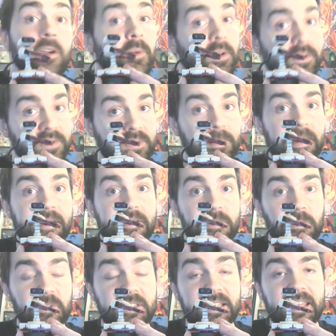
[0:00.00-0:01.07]
We also
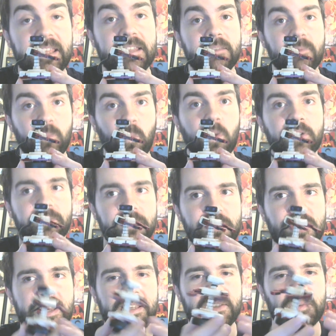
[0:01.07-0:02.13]
managed to get one for
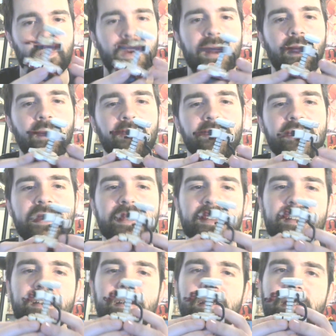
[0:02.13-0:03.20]
Jake as well.
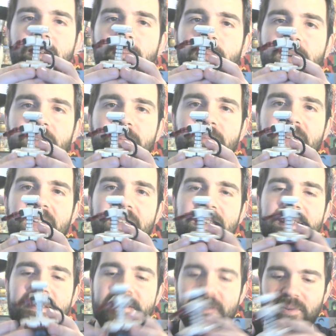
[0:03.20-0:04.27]
But man,
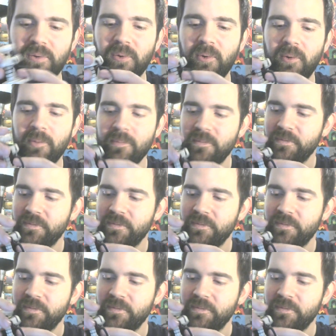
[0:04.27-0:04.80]
he is cool.